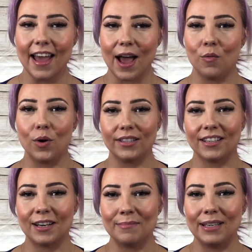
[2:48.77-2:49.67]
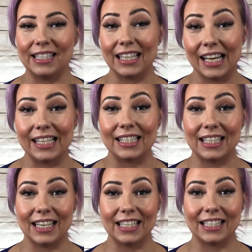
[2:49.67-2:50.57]
and what's gonna be
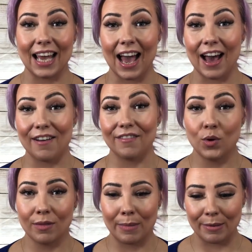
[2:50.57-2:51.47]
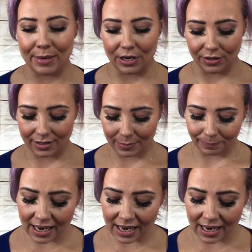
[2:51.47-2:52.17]
tasty to have with my meals.